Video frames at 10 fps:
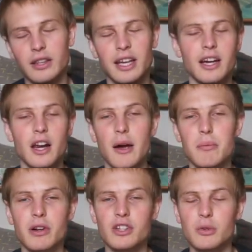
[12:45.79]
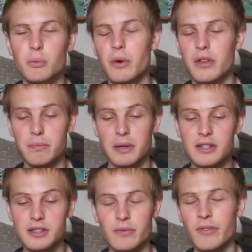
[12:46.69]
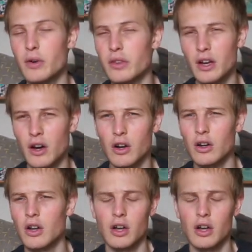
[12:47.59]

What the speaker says: in collaboration with Peter Saville, the art